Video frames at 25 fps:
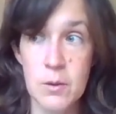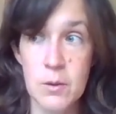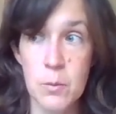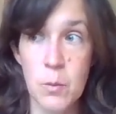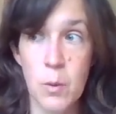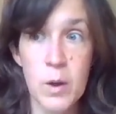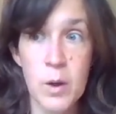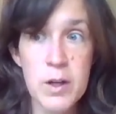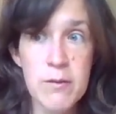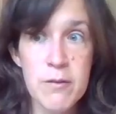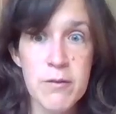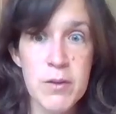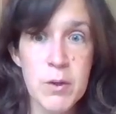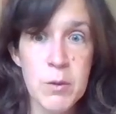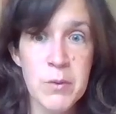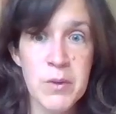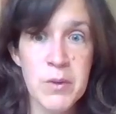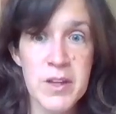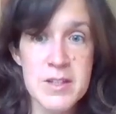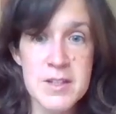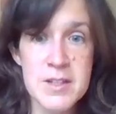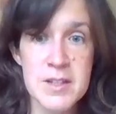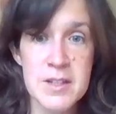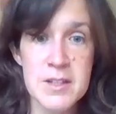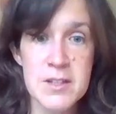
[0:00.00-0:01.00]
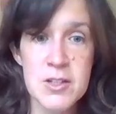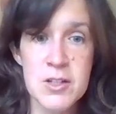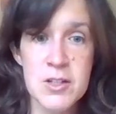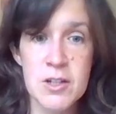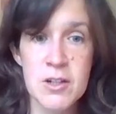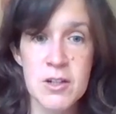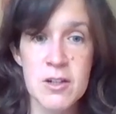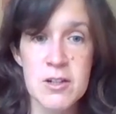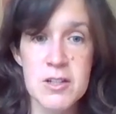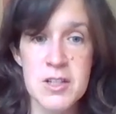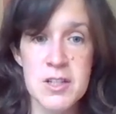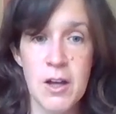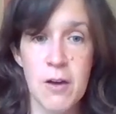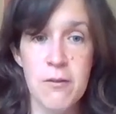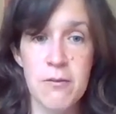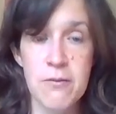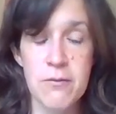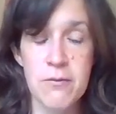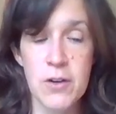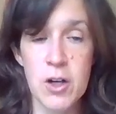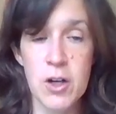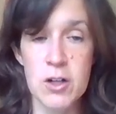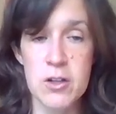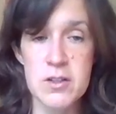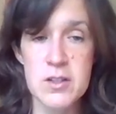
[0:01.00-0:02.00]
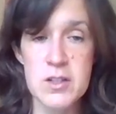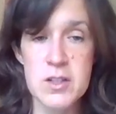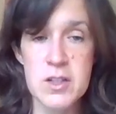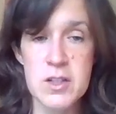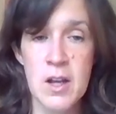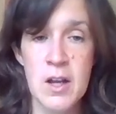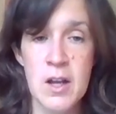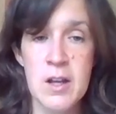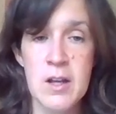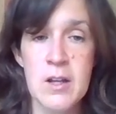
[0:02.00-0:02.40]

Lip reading: what if you listen to yourself first?